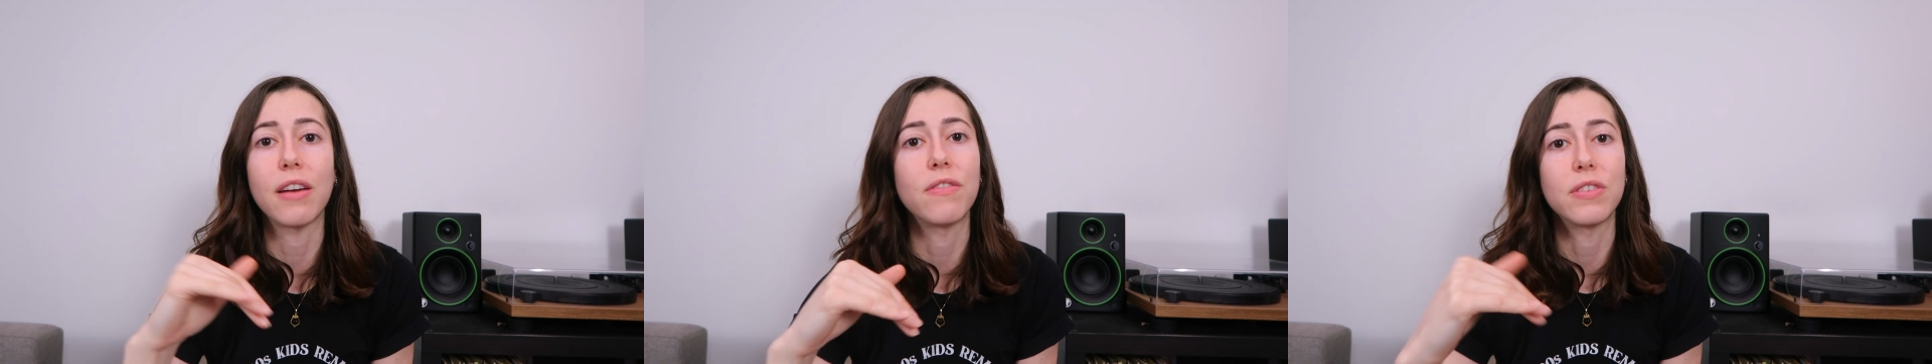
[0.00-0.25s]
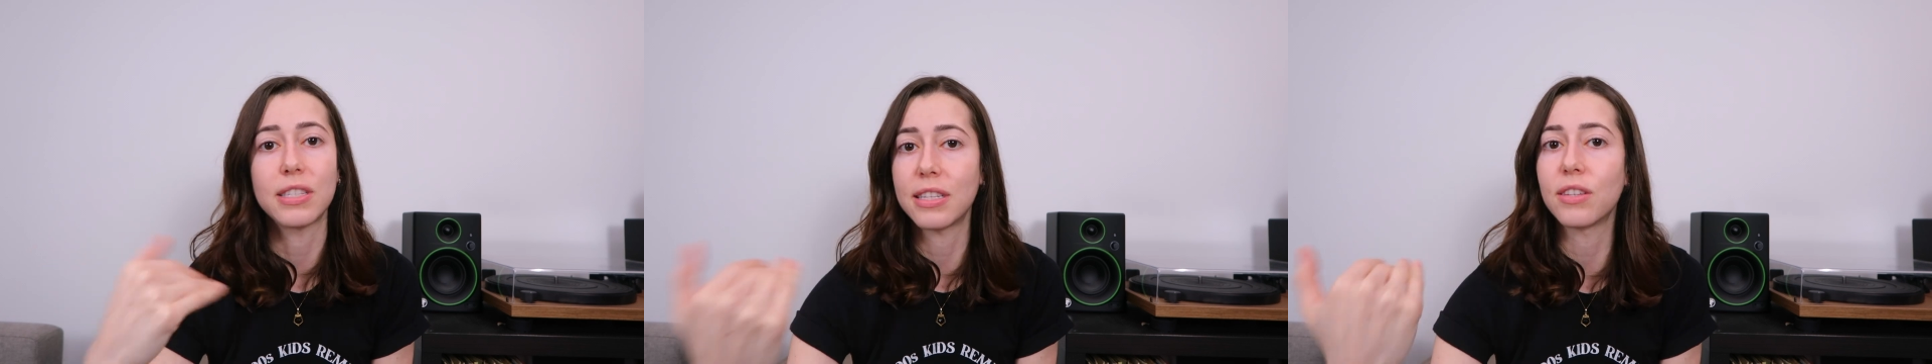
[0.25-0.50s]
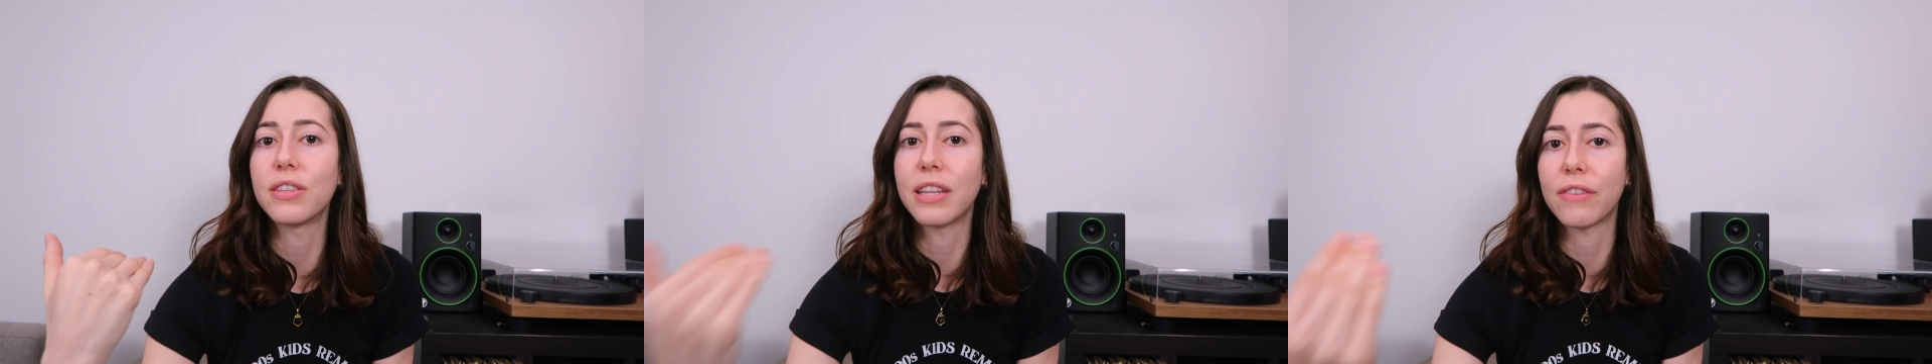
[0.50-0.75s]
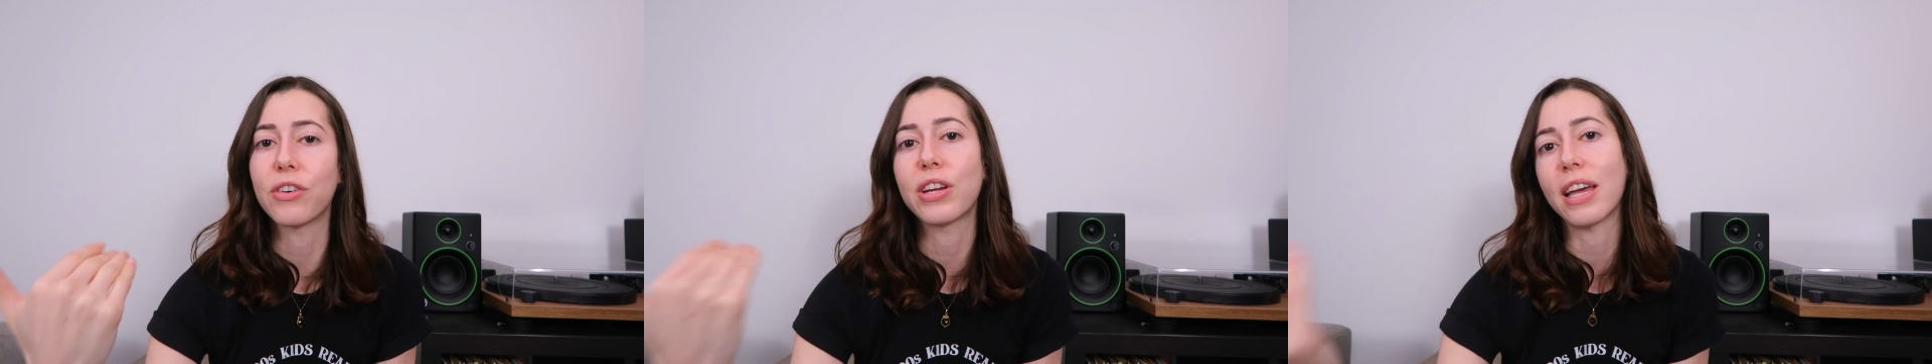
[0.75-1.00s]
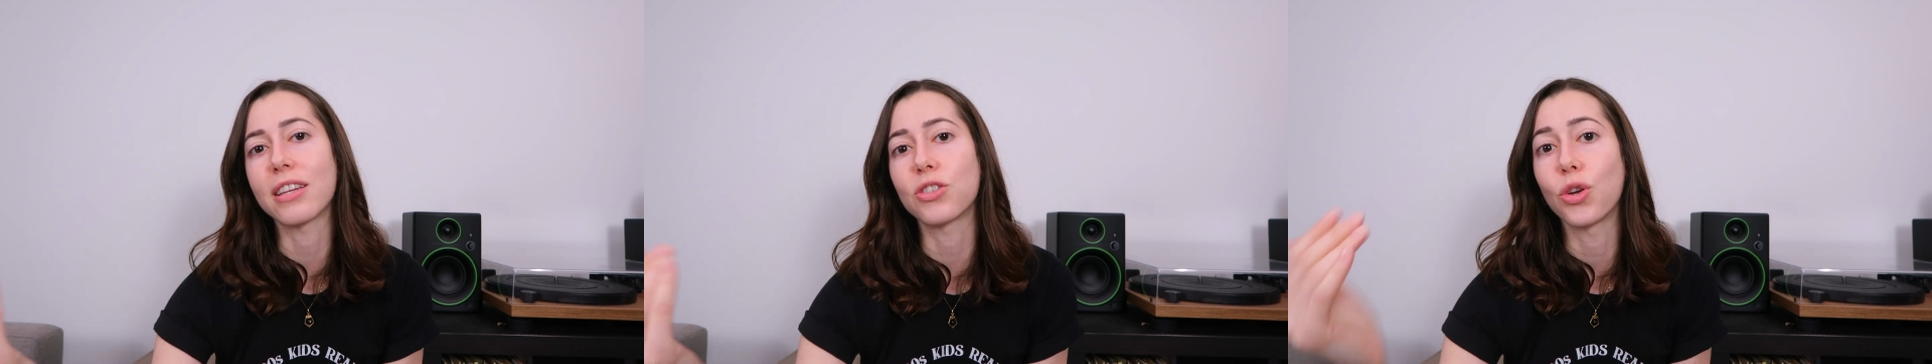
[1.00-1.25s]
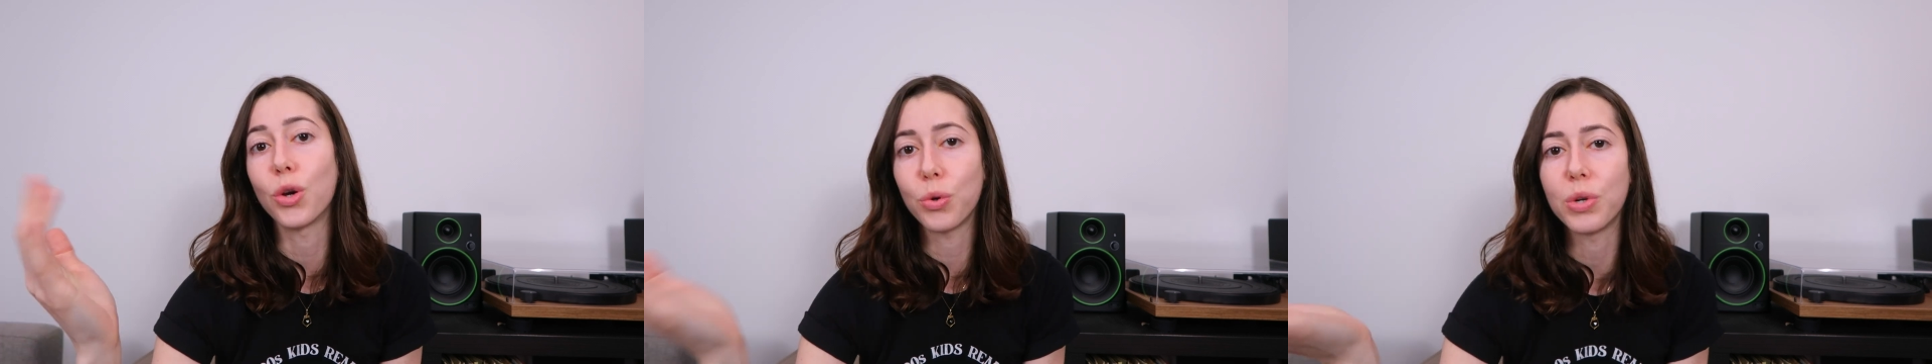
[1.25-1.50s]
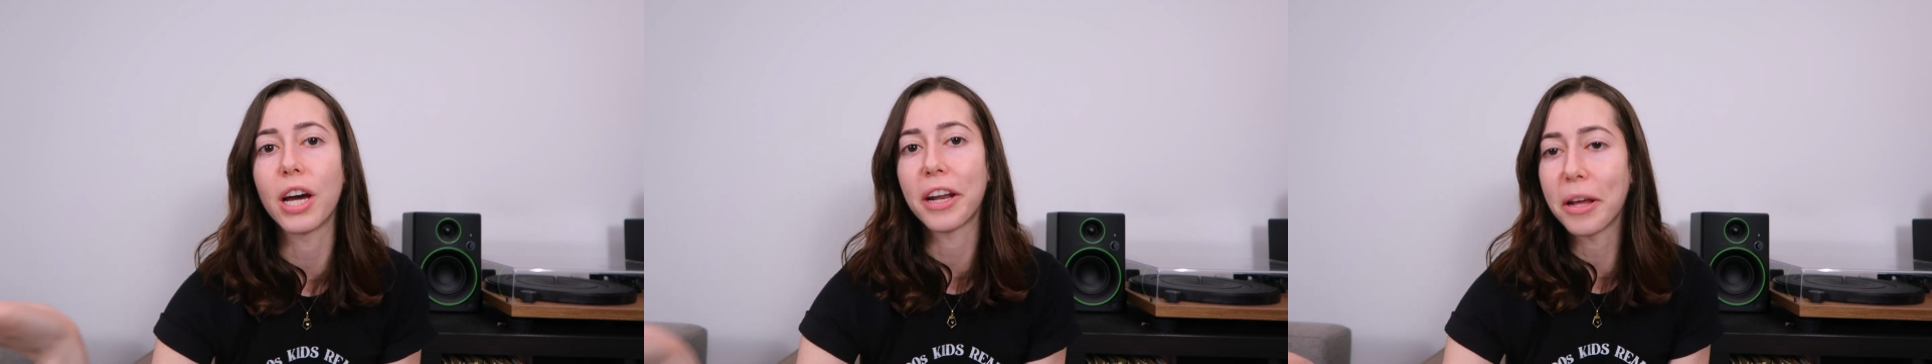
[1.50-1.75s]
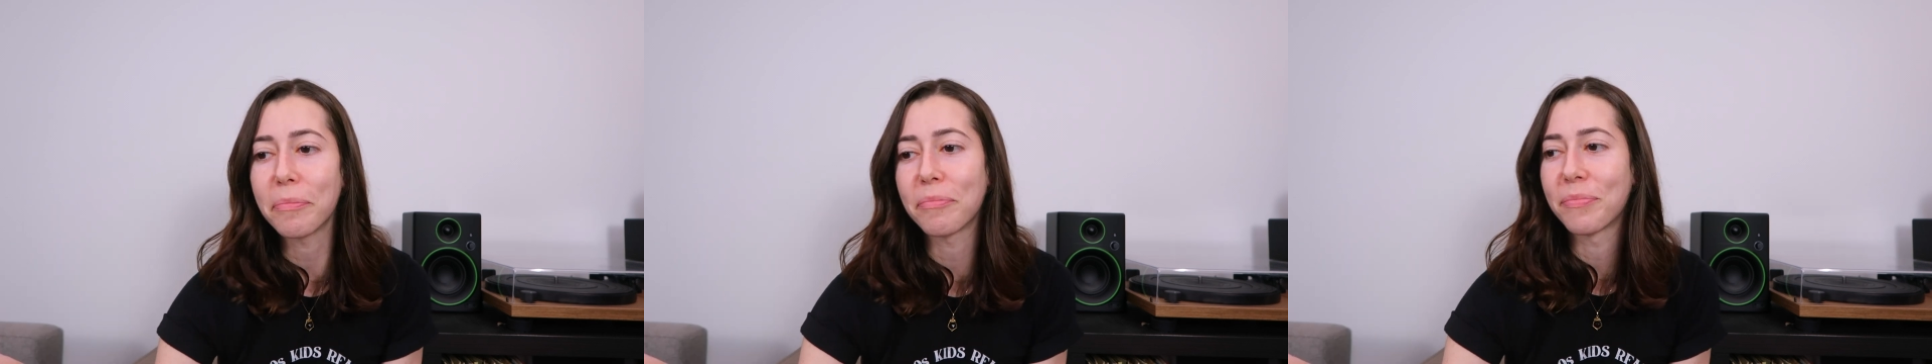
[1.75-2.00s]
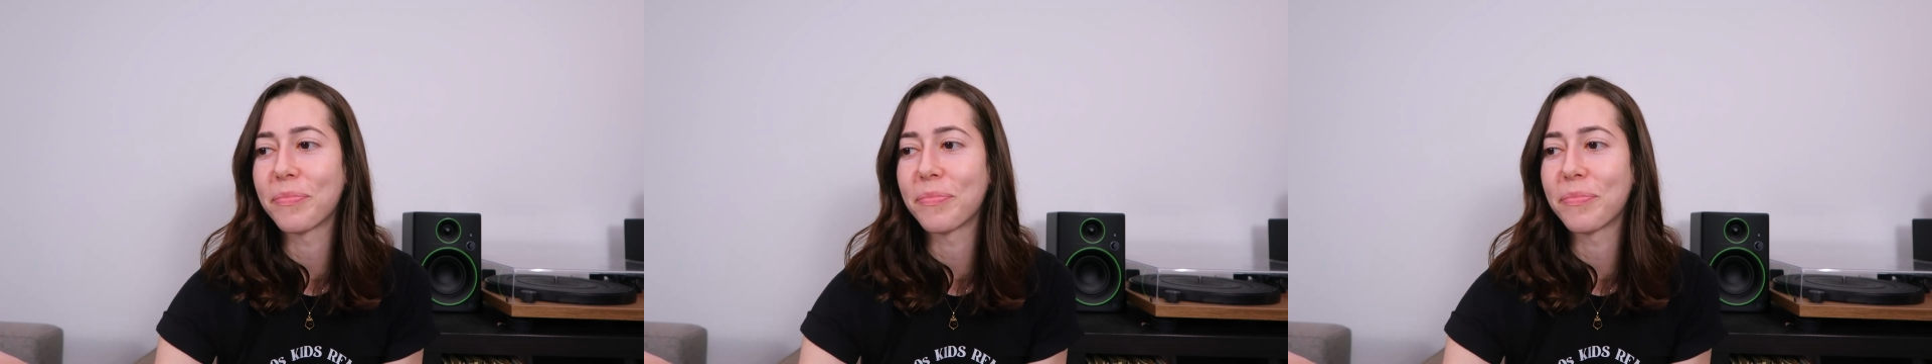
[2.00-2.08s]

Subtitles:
I've still never guessed who done it.